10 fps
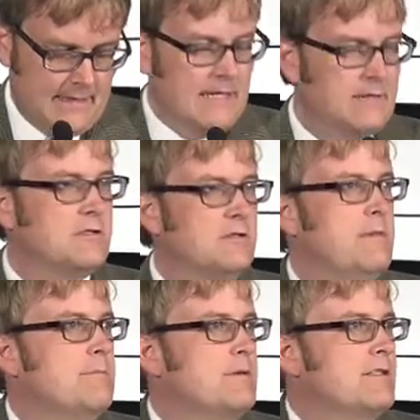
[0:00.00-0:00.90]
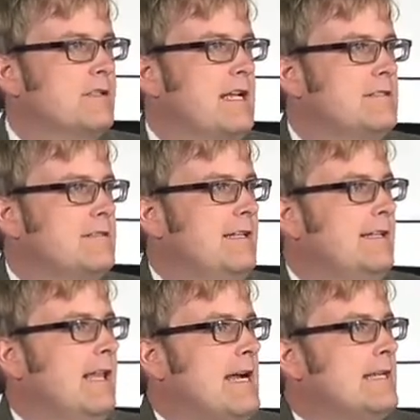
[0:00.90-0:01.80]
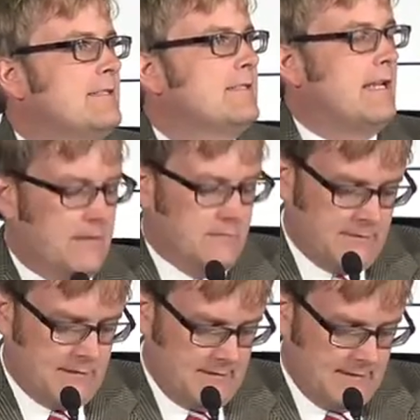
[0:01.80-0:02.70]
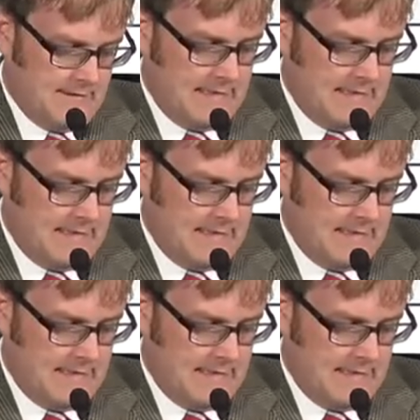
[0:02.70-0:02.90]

council members occasionally lashed out